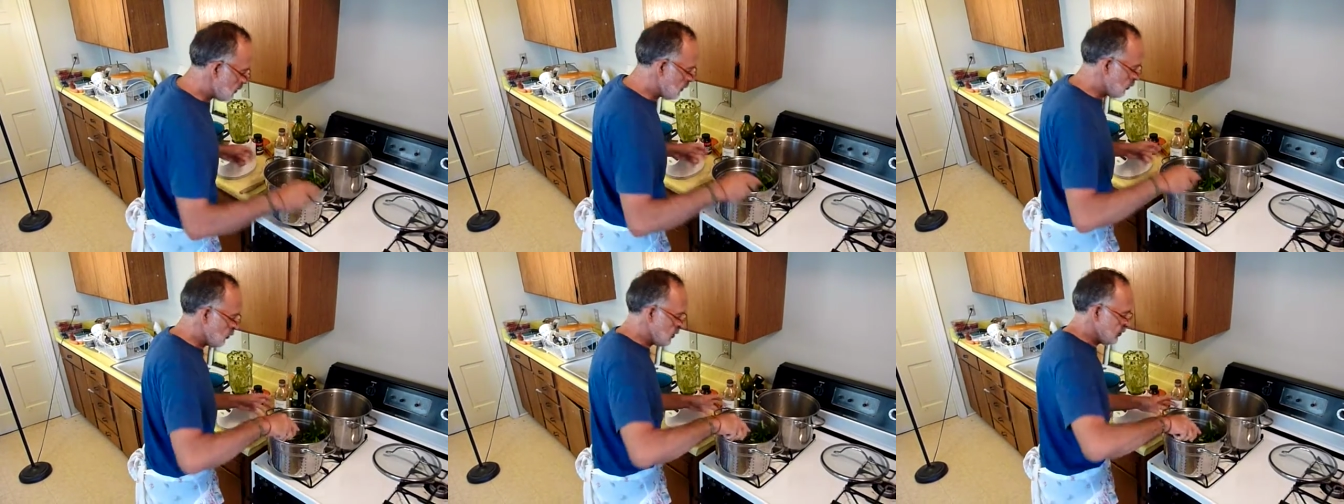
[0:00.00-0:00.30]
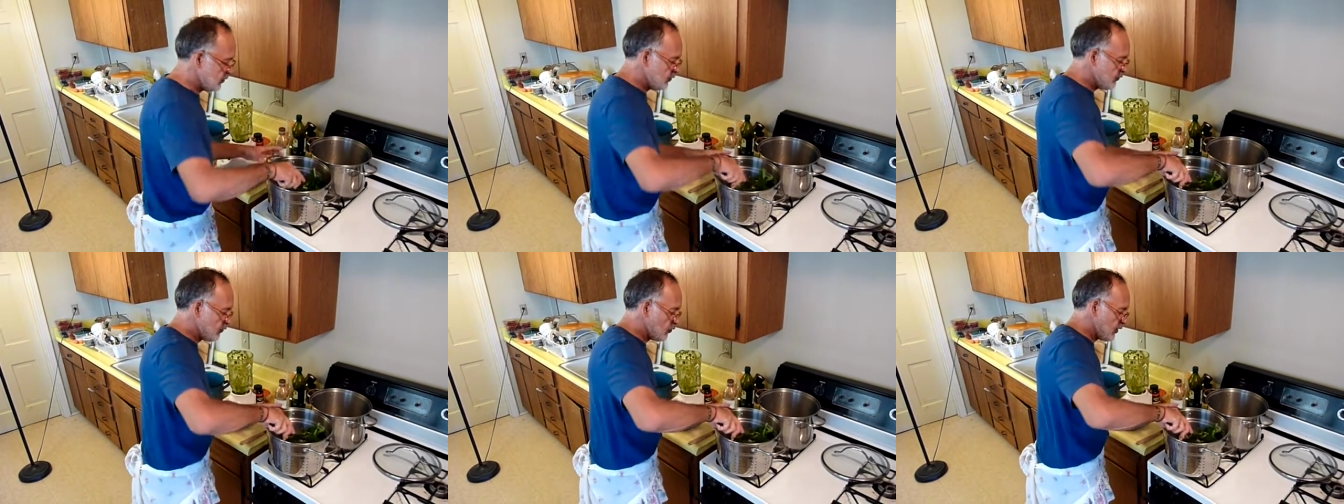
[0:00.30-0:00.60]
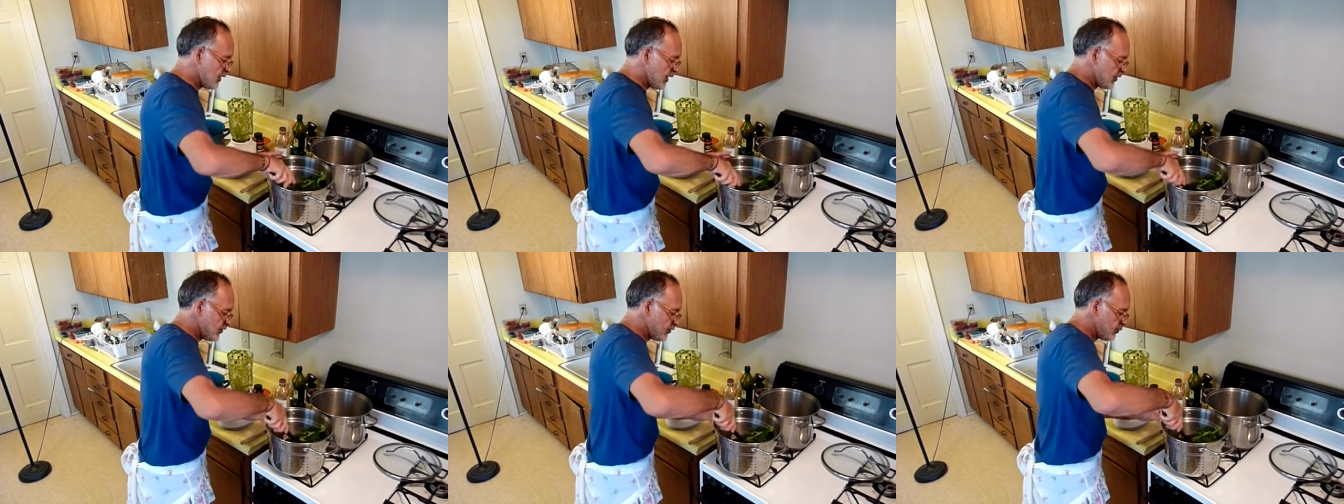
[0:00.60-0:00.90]
The reason for
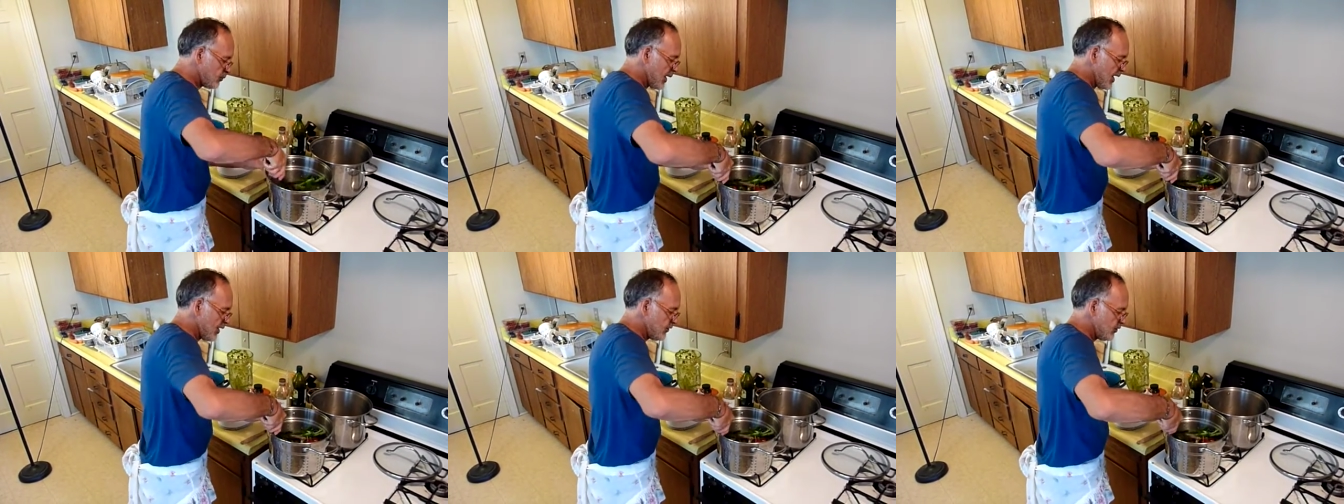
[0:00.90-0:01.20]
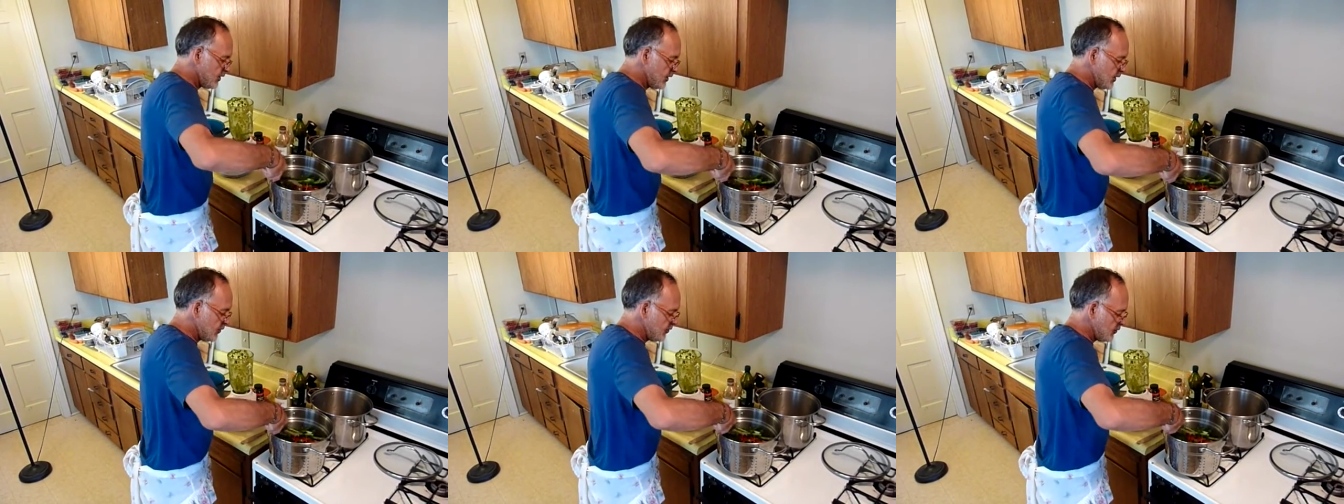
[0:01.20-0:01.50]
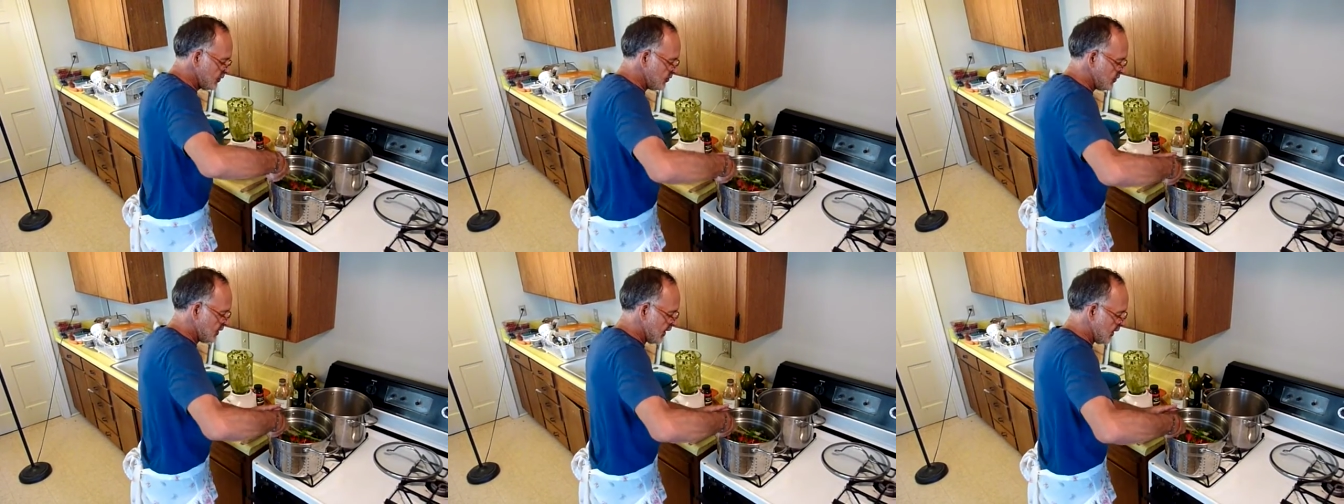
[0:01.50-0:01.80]
that spiciness
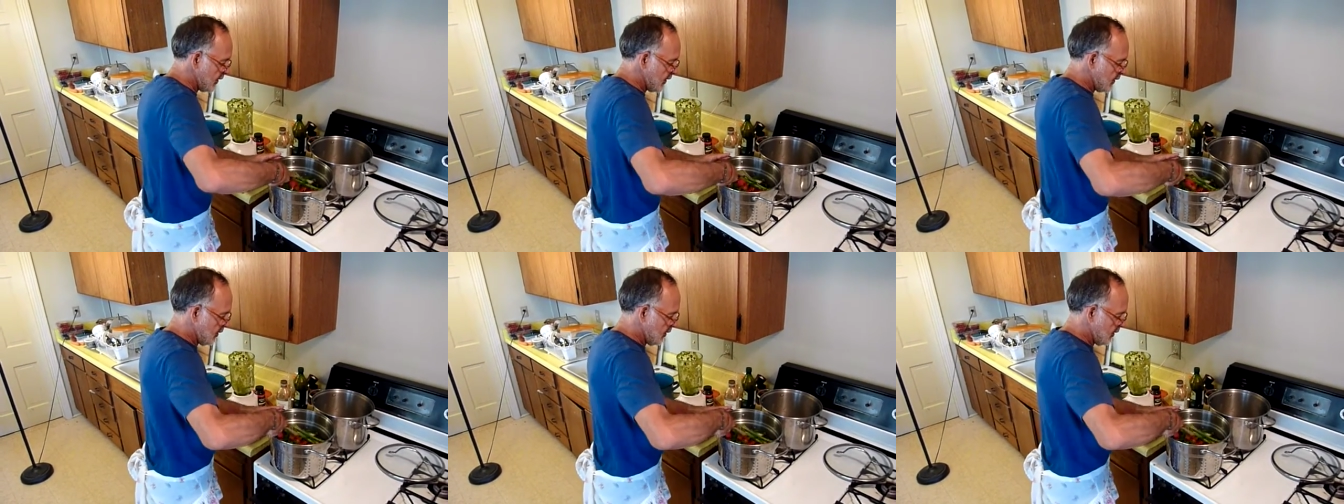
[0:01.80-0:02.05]
is that